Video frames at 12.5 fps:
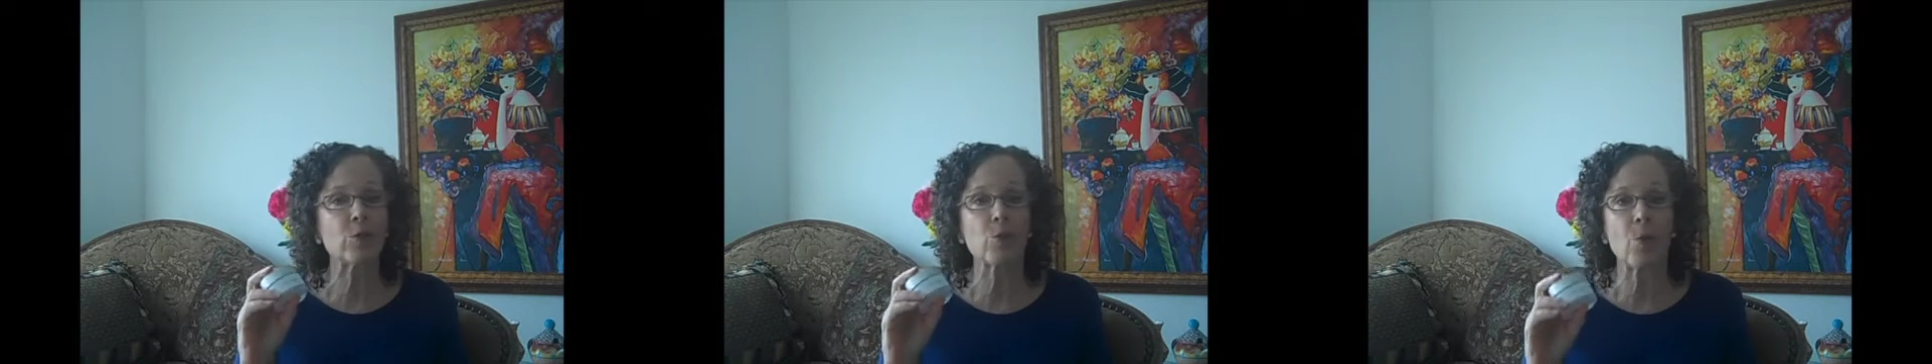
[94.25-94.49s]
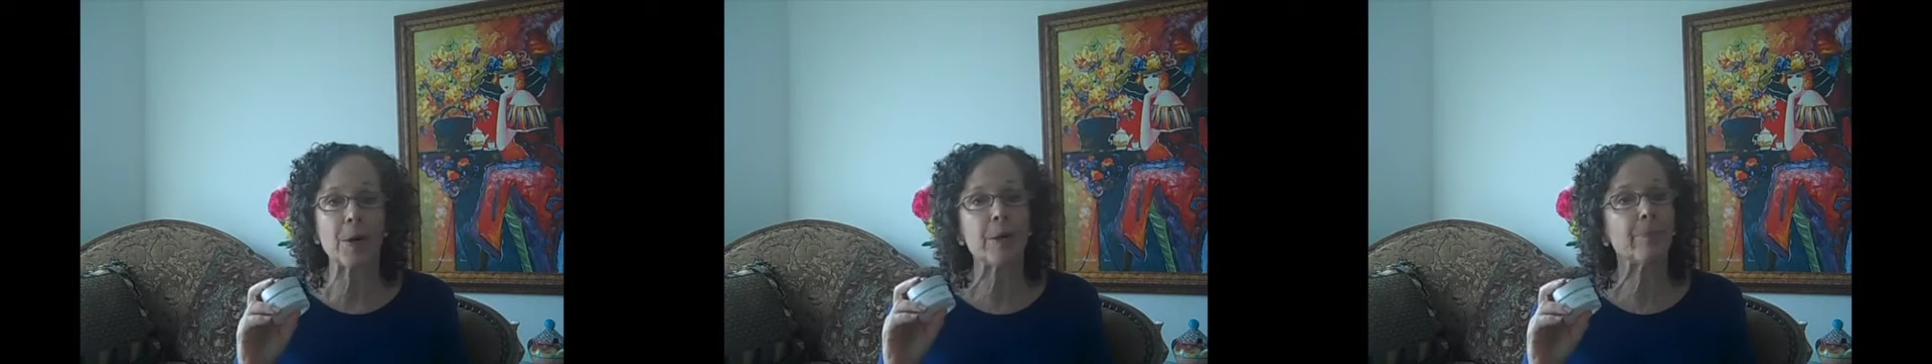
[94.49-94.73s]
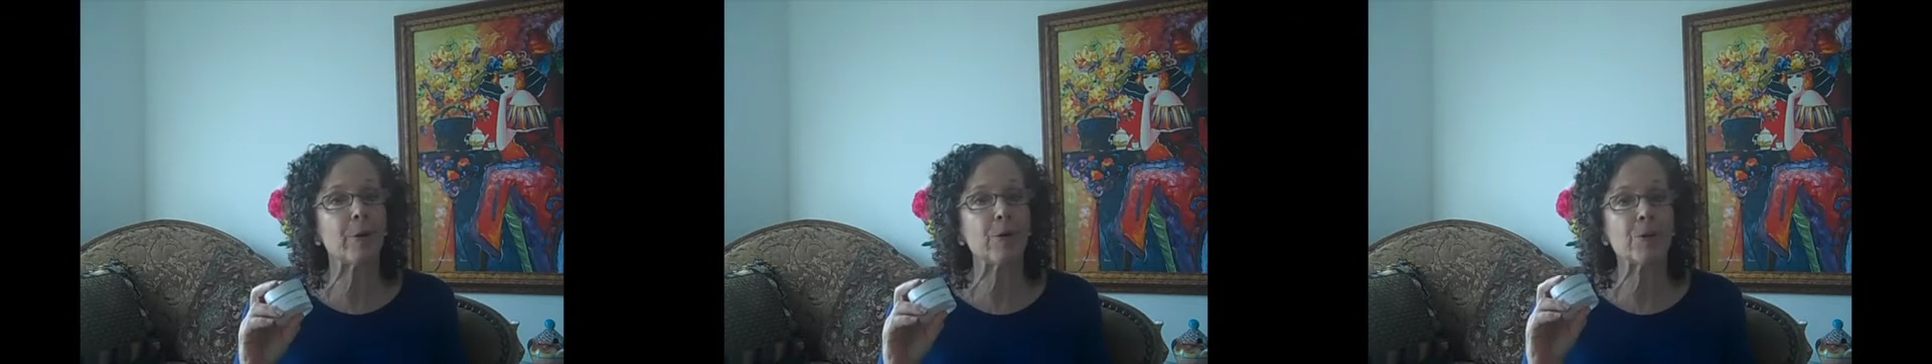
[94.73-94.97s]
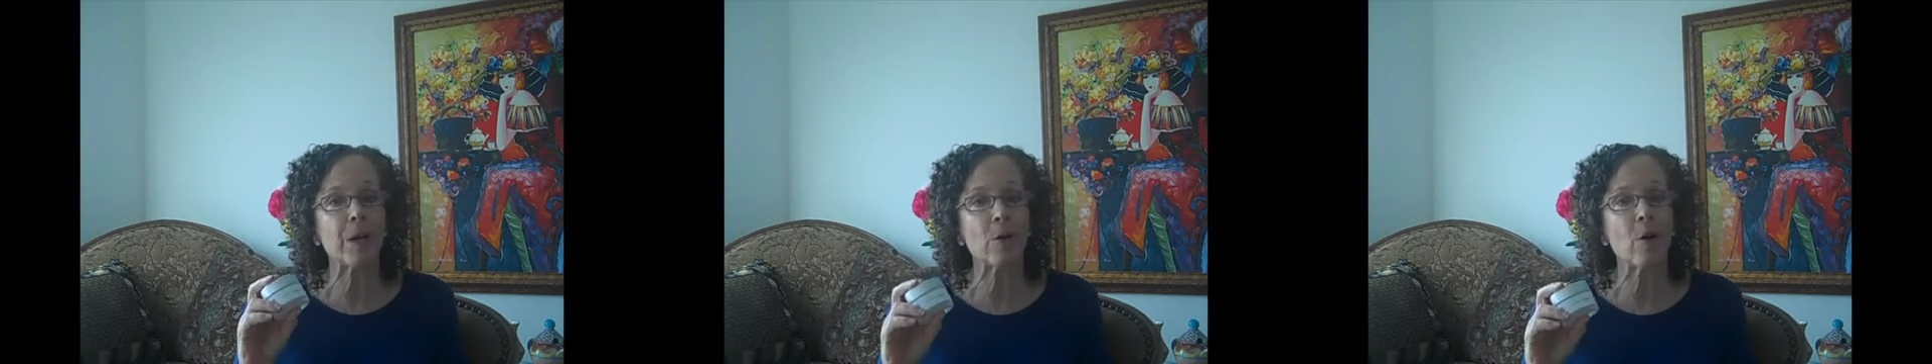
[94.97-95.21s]

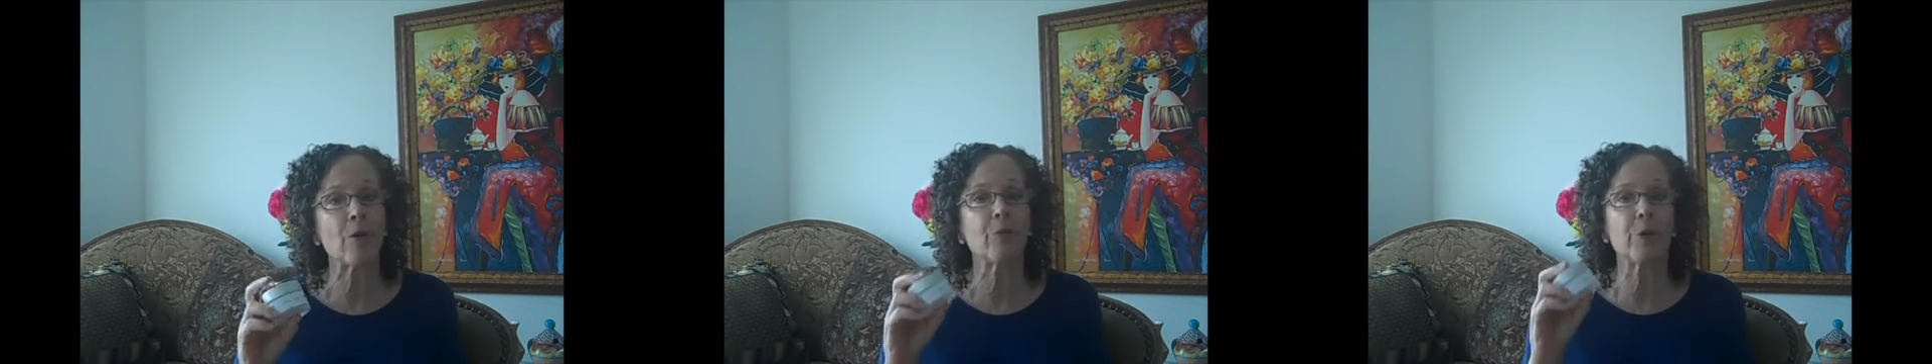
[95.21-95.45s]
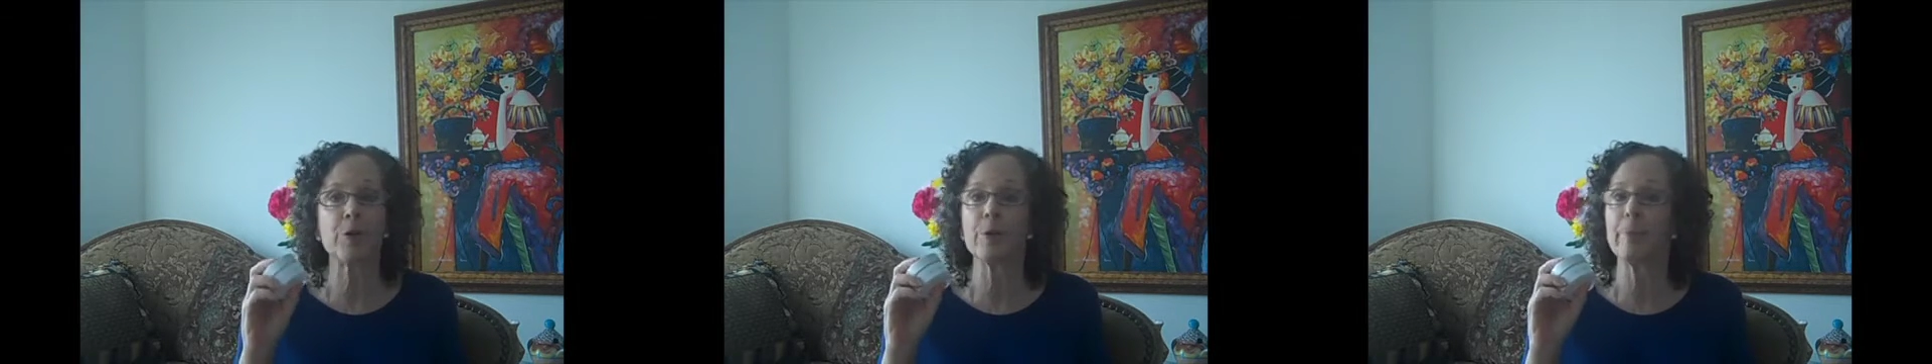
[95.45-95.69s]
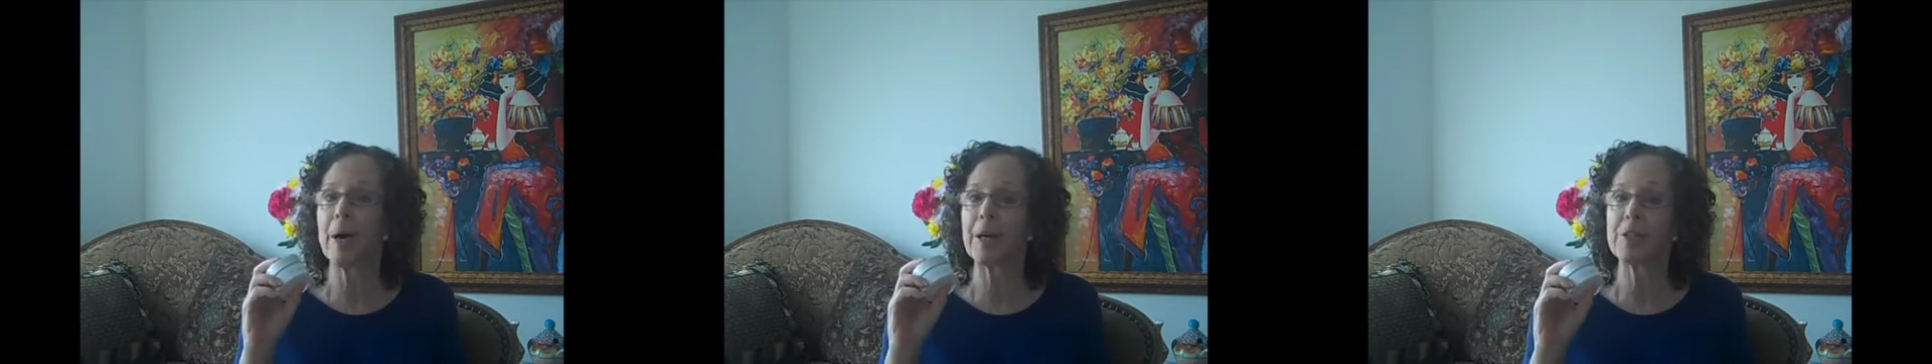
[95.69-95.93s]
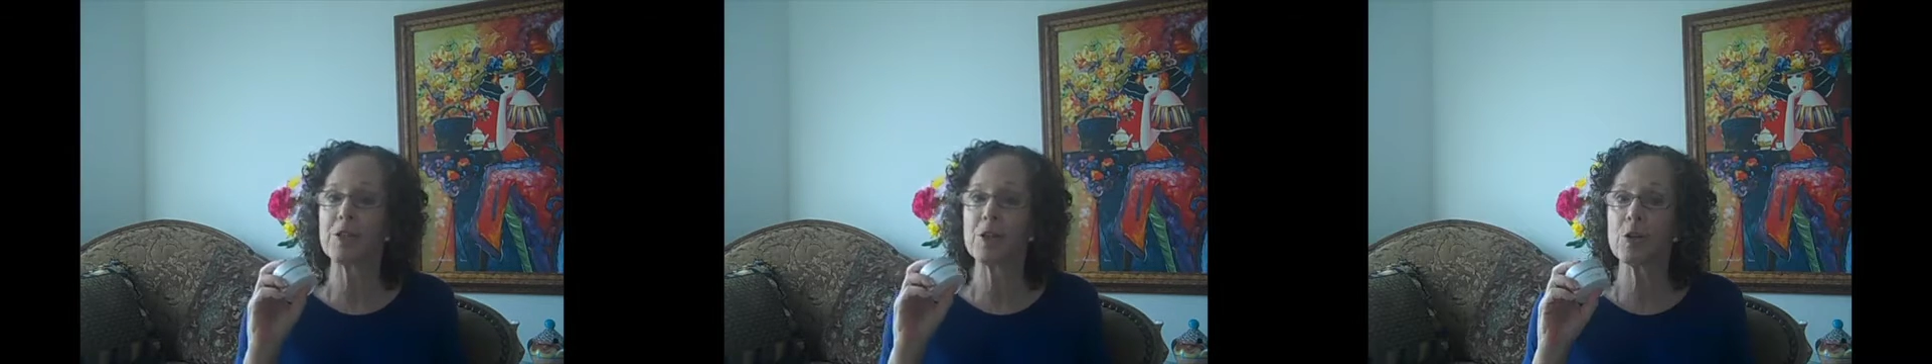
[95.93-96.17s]
20% off when you buy
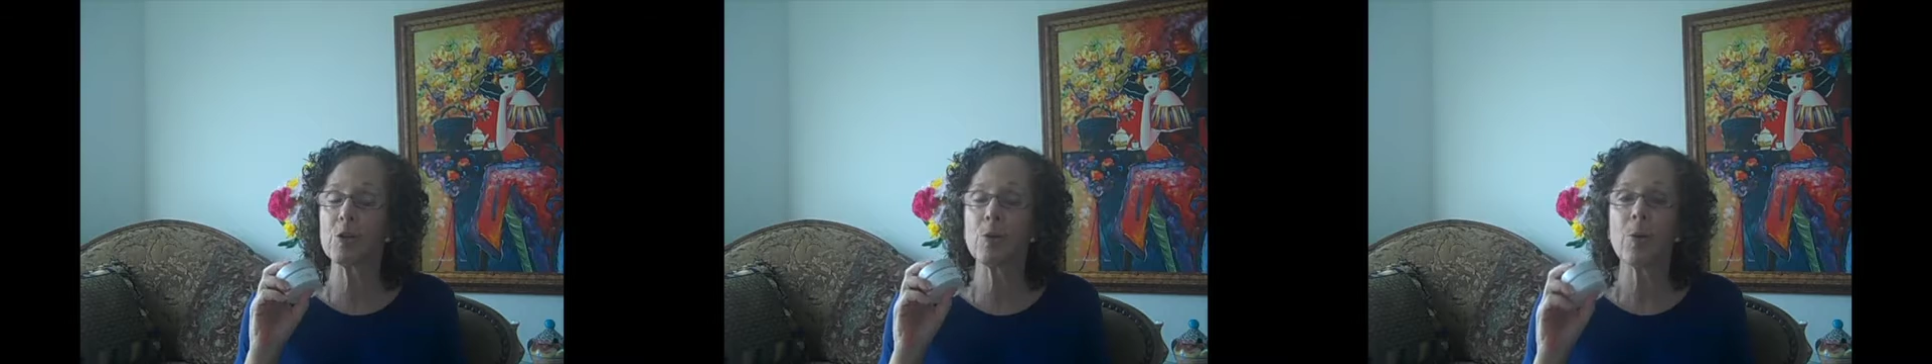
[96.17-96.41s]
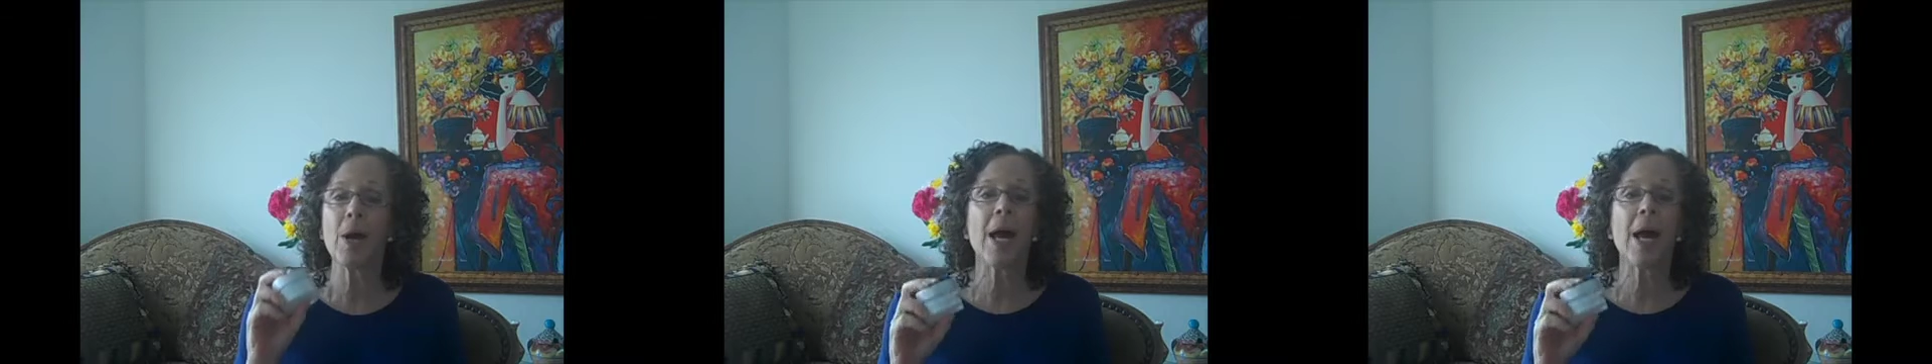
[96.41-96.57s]
two,